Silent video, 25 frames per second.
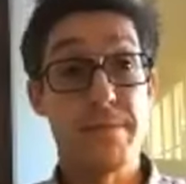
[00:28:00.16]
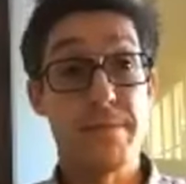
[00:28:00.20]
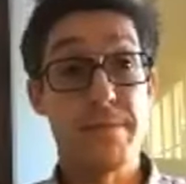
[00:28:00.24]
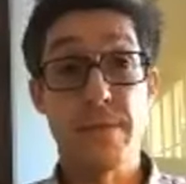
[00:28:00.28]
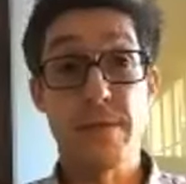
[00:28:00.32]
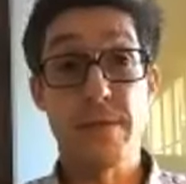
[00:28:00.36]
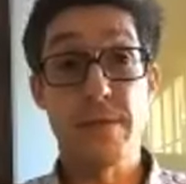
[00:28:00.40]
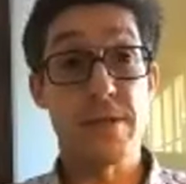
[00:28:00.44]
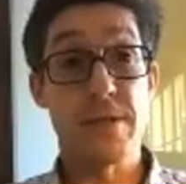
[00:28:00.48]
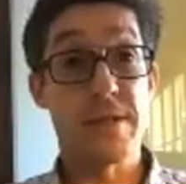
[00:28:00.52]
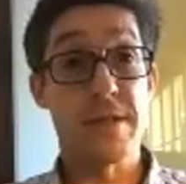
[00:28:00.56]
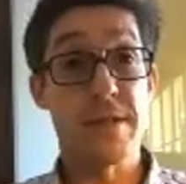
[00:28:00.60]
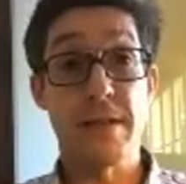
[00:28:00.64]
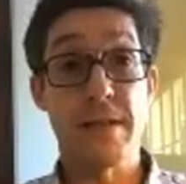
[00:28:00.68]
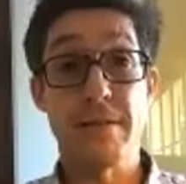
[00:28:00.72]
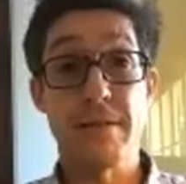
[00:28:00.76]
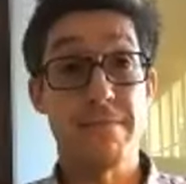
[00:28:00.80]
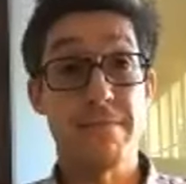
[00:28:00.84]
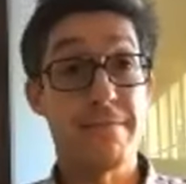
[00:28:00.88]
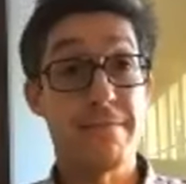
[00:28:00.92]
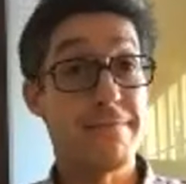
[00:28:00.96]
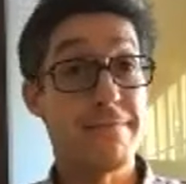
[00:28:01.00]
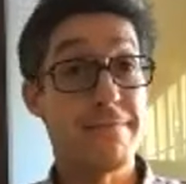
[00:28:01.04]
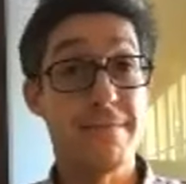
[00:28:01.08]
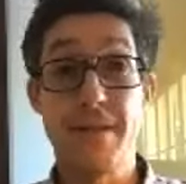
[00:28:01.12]
just
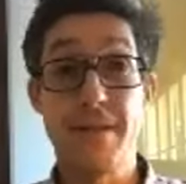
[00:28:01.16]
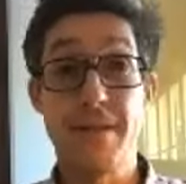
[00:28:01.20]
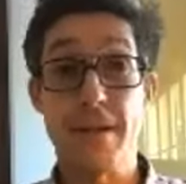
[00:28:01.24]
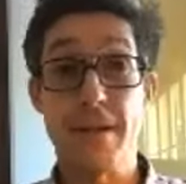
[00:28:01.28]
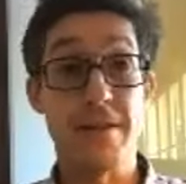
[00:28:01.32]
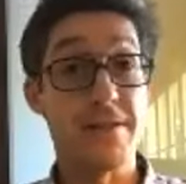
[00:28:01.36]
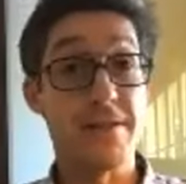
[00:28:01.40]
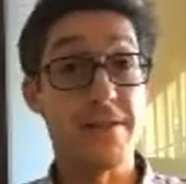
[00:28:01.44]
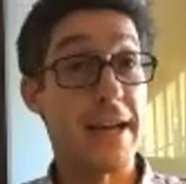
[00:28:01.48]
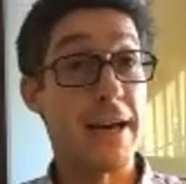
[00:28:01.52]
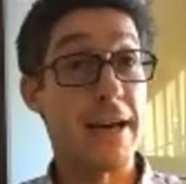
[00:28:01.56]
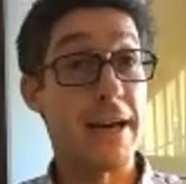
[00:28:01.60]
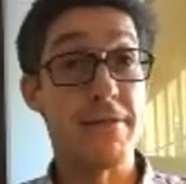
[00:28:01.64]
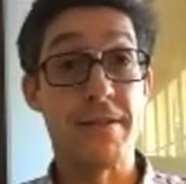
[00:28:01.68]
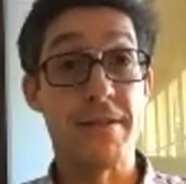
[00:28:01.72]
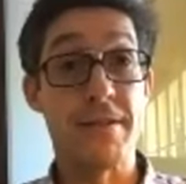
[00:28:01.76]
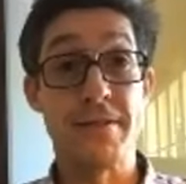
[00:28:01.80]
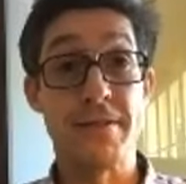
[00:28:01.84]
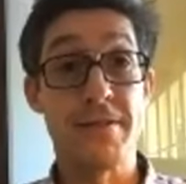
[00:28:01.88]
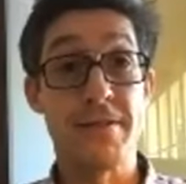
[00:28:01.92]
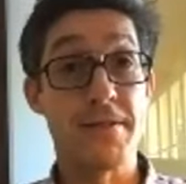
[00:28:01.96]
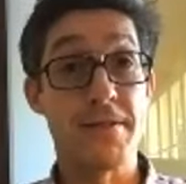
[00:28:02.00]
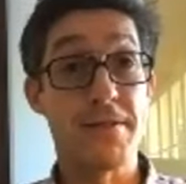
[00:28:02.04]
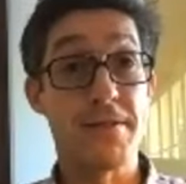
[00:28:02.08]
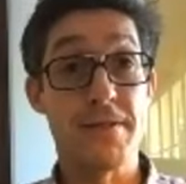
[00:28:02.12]
knuckle down and
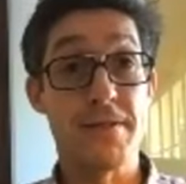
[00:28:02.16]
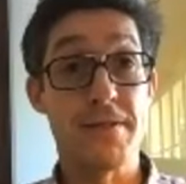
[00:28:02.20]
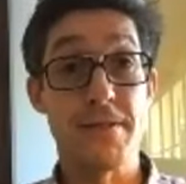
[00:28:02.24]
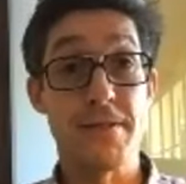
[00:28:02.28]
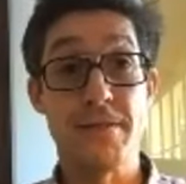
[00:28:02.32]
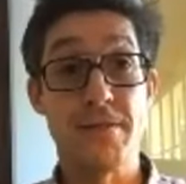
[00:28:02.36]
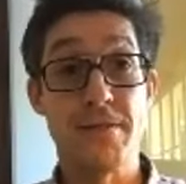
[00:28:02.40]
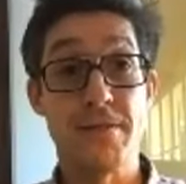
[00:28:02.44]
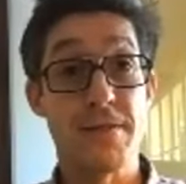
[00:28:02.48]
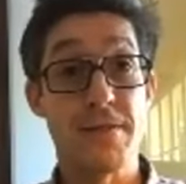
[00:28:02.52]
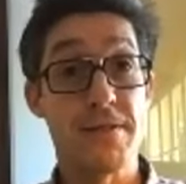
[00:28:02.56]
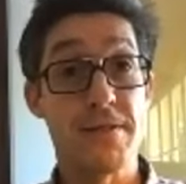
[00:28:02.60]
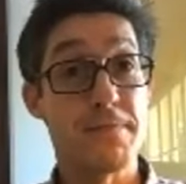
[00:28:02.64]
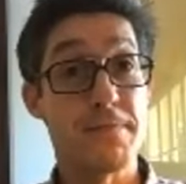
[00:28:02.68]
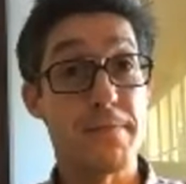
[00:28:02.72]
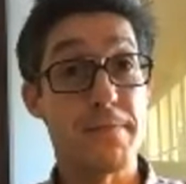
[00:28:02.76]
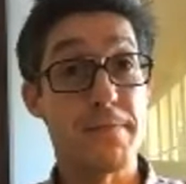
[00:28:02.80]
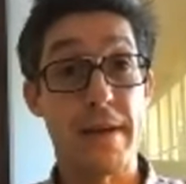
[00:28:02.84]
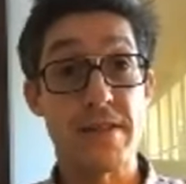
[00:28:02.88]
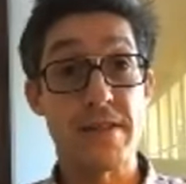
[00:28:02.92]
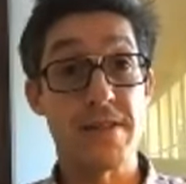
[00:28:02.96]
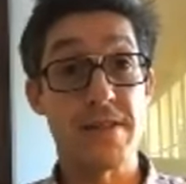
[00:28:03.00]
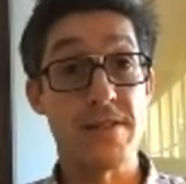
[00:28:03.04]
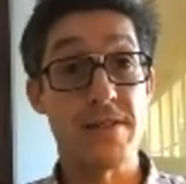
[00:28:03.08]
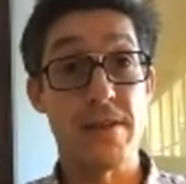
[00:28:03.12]
do as
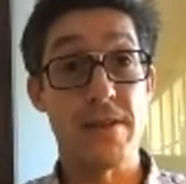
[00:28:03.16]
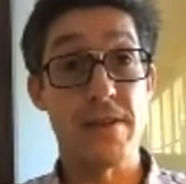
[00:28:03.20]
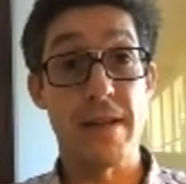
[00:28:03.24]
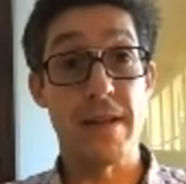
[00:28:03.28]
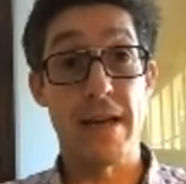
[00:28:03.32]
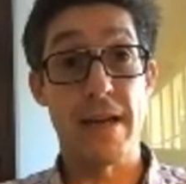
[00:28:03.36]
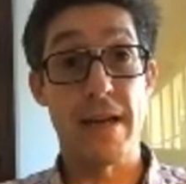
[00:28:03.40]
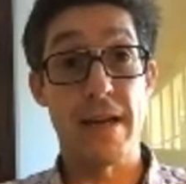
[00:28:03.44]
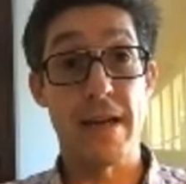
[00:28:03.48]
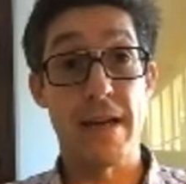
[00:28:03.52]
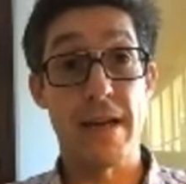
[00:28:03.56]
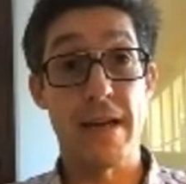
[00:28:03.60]
best as you can.